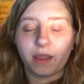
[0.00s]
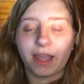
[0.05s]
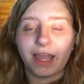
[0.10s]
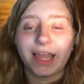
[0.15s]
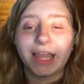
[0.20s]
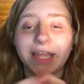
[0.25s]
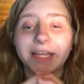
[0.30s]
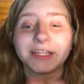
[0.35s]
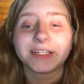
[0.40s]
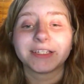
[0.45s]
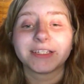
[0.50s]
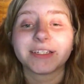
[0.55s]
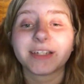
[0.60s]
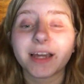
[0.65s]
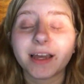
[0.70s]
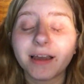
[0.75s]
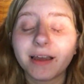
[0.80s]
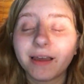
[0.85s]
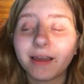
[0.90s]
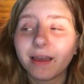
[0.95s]
And
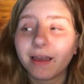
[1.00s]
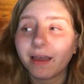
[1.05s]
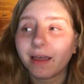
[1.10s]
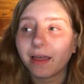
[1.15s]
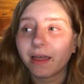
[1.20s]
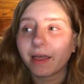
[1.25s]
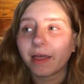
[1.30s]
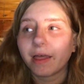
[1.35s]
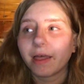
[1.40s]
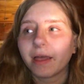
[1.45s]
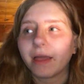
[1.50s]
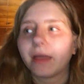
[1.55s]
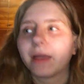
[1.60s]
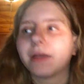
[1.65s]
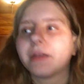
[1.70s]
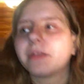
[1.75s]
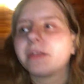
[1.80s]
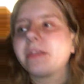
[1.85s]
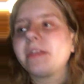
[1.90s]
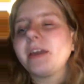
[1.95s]

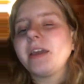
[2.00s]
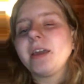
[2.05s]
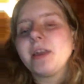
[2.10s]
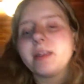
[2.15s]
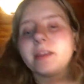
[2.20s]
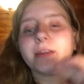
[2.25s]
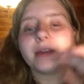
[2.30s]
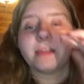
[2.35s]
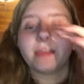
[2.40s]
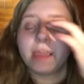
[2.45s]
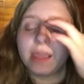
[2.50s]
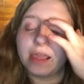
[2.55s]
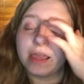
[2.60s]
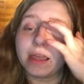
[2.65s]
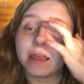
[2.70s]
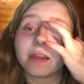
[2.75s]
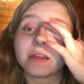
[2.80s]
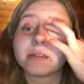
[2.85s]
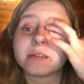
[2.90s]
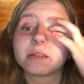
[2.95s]
then
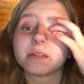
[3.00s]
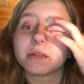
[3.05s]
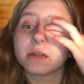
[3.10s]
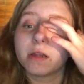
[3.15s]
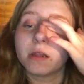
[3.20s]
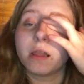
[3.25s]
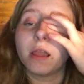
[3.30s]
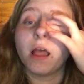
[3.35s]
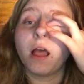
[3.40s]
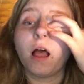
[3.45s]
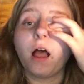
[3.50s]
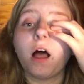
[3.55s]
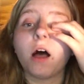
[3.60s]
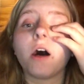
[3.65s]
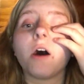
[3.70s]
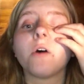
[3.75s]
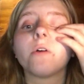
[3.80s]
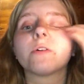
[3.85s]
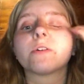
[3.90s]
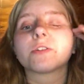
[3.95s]

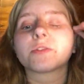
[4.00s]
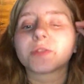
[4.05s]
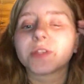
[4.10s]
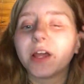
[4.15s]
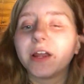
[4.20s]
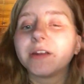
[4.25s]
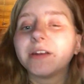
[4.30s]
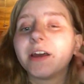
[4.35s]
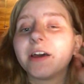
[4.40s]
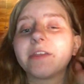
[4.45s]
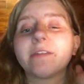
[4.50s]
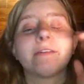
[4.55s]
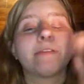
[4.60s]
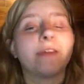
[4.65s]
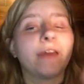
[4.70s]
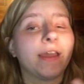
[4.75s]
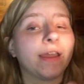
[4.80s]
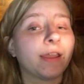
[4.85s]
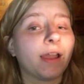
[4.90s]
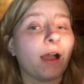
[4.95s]
there's another
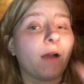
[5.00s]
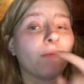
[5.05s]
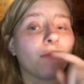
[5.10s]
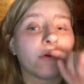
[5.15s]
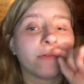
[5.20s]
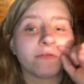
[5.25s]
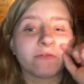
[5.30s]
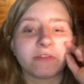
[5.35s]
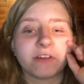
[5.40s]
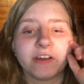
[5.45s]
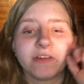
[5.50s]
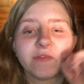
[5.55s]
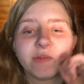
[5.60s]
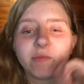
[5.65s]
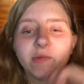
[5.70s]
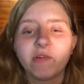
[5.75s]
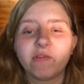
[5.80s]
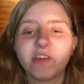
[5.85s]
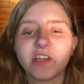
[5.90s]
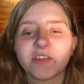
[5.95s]
thing I won't forgive the
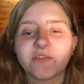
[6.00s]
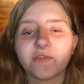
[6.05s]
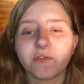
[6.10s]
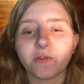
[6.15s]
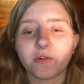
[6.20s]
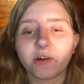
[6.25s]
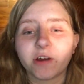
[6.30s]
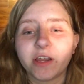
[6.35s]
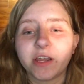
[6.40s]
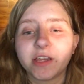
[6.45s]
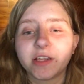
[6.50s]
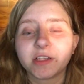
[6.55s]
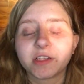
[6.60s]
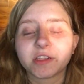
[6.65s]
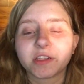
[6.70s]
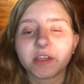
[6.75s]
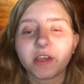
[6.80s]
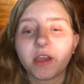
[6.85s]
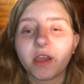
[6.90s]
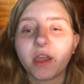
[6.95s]
movies for is